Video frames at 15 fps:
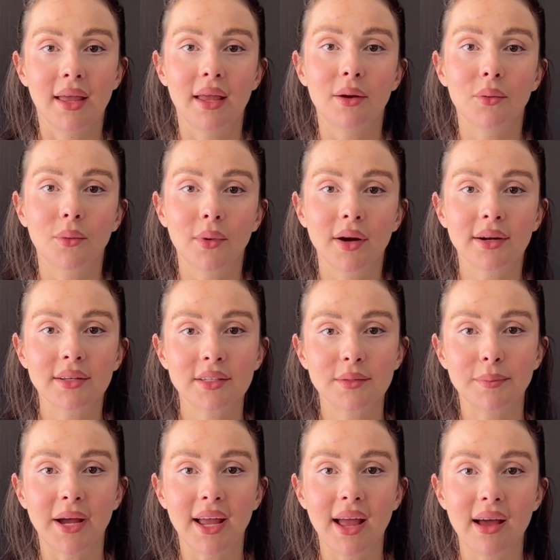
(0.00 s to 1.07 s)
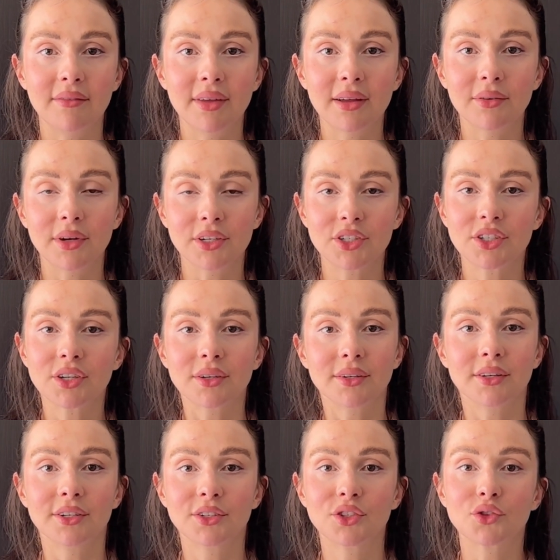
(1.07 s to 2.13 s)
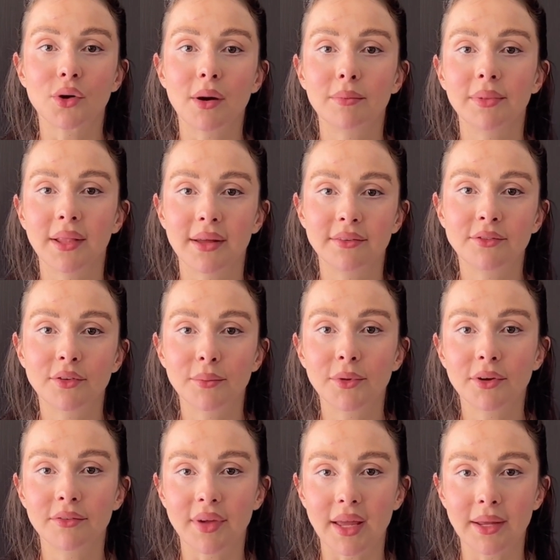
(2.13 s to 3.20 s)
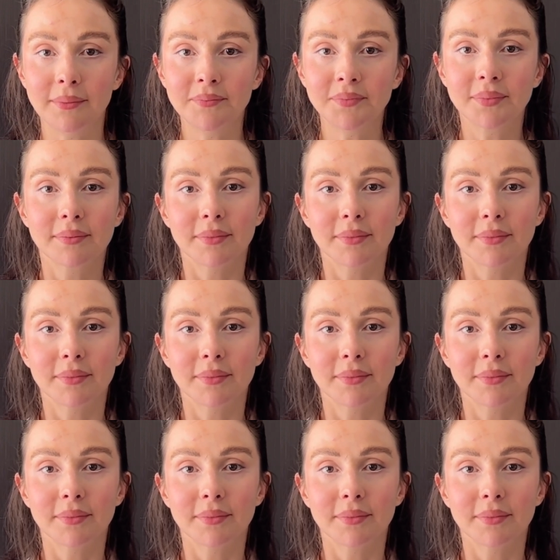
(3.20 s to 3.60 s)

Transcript: It works by having a registered nurse draw blood from your vein,